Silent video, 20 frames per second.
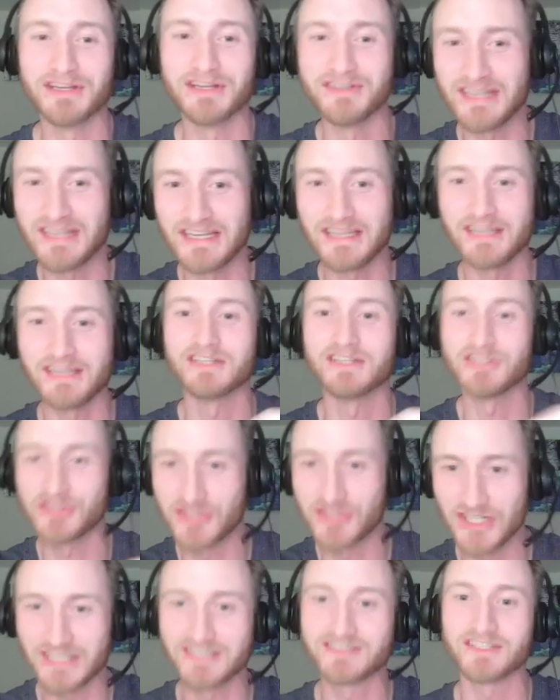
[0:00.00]

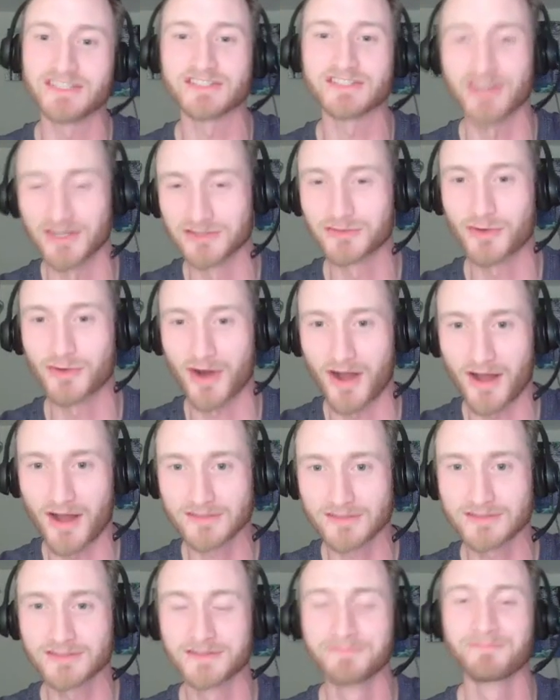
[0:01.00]
DJesus
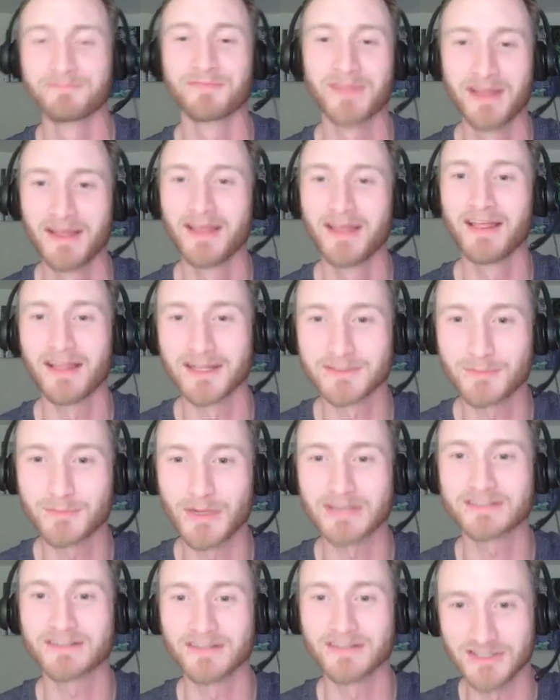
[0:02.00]
Uncrossed that's
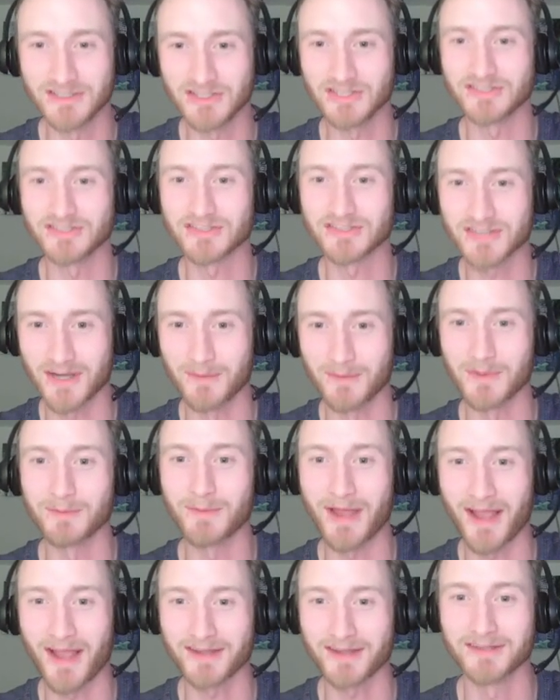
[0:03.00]
basically Jesus coming
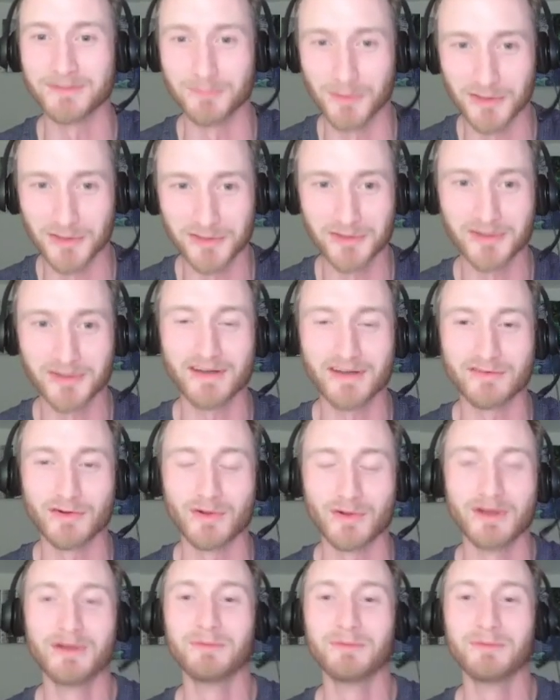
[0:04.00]
back and murdering everyone.